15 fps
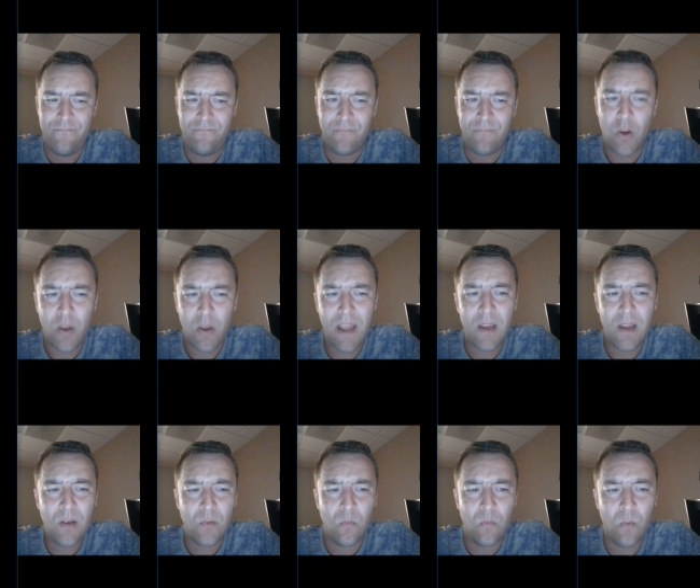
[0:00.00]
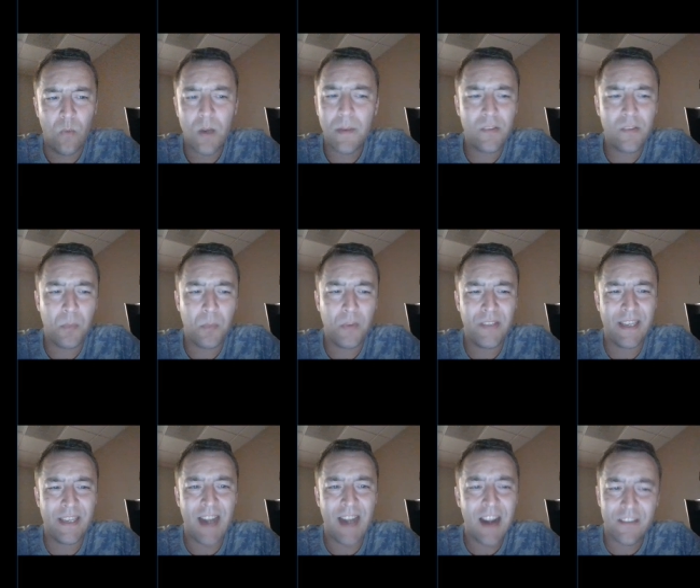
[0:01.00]
okay, what am I supposed to
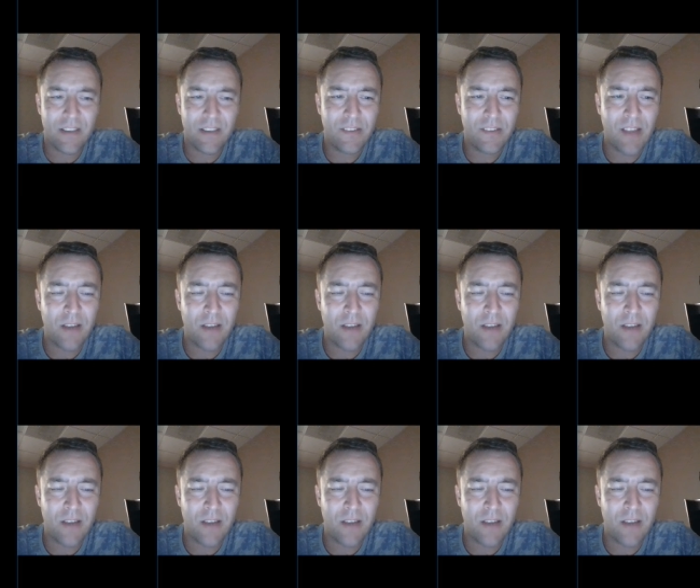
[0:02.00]
get out of this?